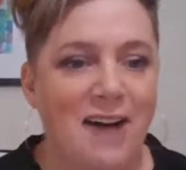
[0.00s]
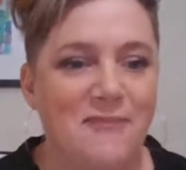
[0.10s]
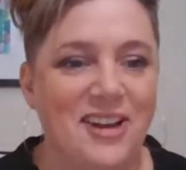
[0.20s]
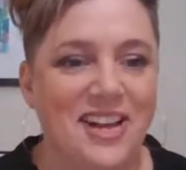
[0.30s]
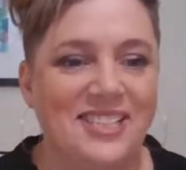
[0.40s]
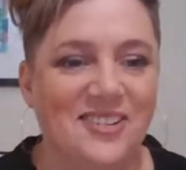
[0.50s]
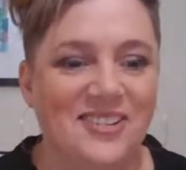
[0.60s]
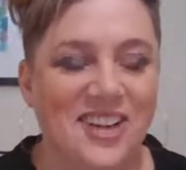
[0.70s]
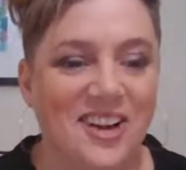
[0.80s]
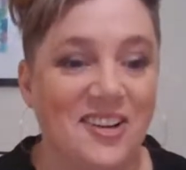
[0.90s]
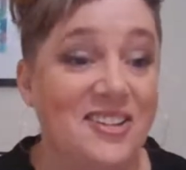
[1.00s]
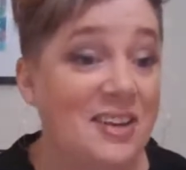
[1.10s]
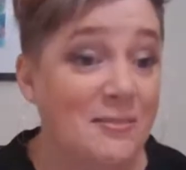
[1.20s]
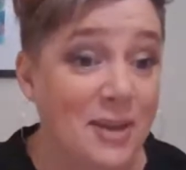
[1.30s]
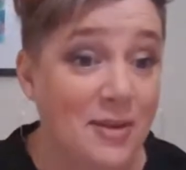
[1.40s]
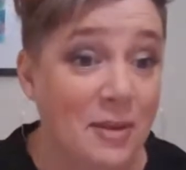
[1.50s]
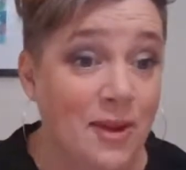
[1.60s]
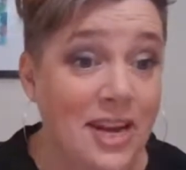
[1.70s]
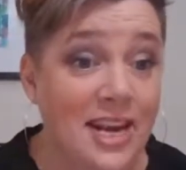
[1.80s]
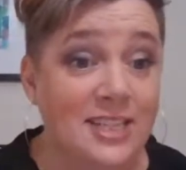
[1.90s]
but it's also something that we
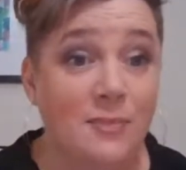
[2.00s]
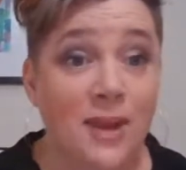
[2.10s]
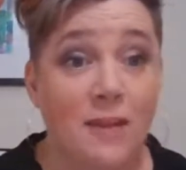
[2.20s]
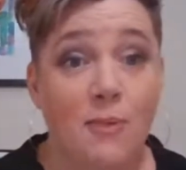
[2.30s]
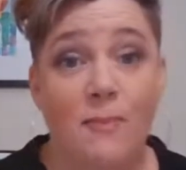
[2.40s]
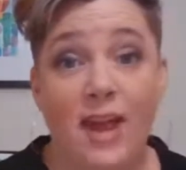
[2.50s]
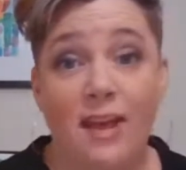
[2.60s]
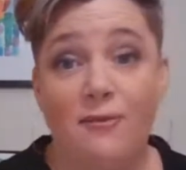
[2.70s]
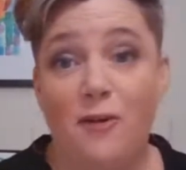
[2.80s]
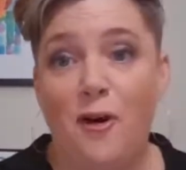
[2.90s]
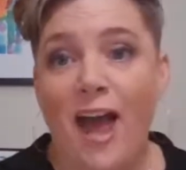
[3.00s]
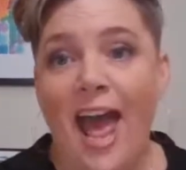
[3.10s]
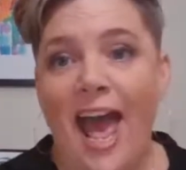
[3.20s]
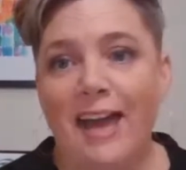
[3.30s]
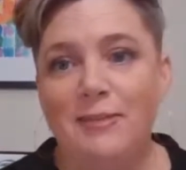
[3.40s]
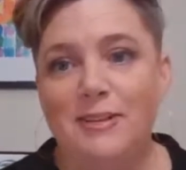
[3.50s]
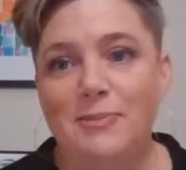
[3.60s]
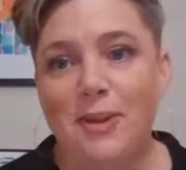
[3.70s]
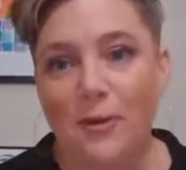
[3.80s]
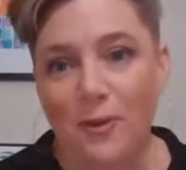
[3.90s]
need to be prepared for. And as
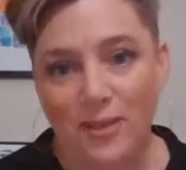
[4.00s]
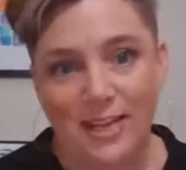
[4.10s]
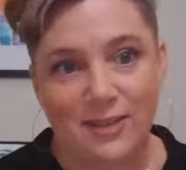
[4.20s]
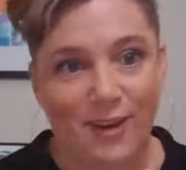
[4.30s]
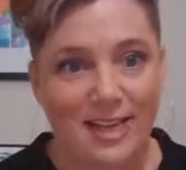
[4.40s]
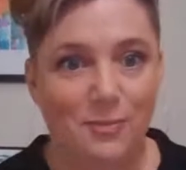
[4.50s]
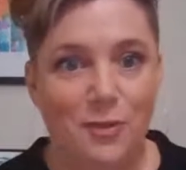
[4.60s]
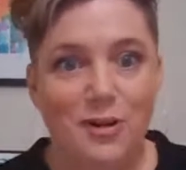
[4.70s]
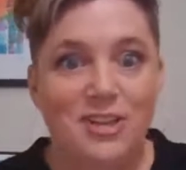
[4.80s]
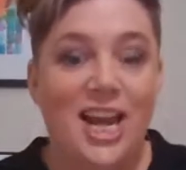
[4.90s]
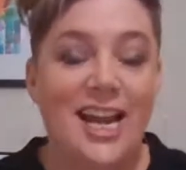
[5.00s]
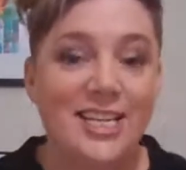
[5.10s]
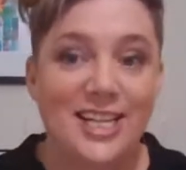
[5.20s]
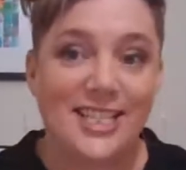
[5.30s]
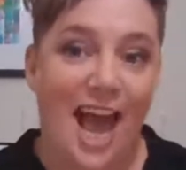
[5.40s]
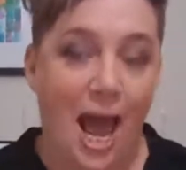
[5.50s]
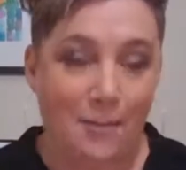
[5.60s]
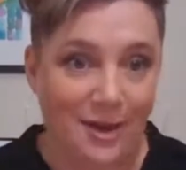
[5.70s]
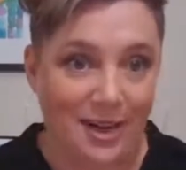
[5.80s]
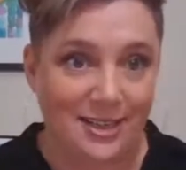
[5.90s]
with all things Facebook, changes
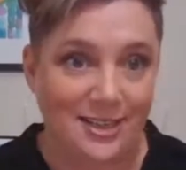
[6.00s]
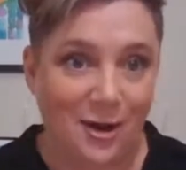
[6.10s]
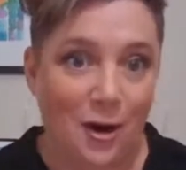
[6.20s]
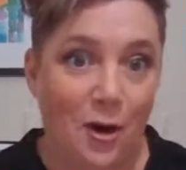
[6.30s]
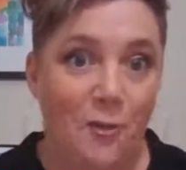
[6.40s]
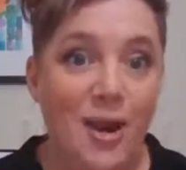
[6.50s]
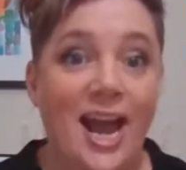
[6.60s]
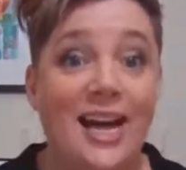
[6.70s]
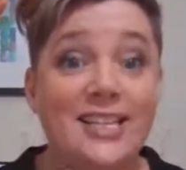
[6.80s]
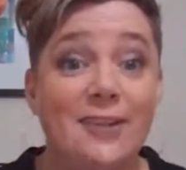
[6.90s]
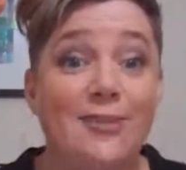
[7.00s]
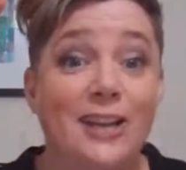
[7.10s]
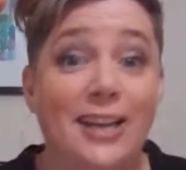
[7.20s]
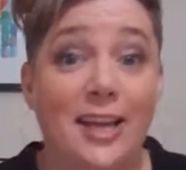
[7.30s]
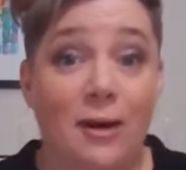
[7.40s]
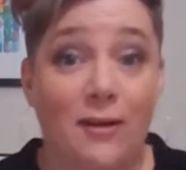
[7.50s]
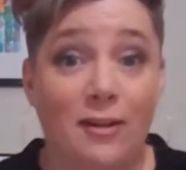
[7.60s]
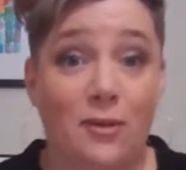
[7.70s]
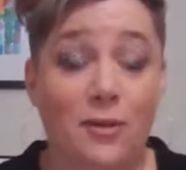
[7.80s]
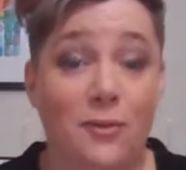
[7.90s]
happen. So we are definitely going
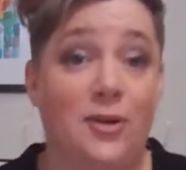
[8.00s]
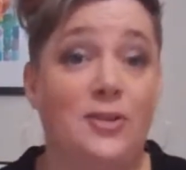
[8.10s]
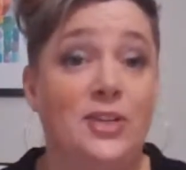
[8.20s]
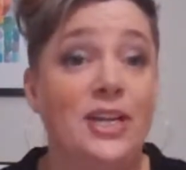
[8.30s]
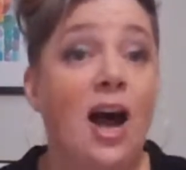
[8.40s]
through the world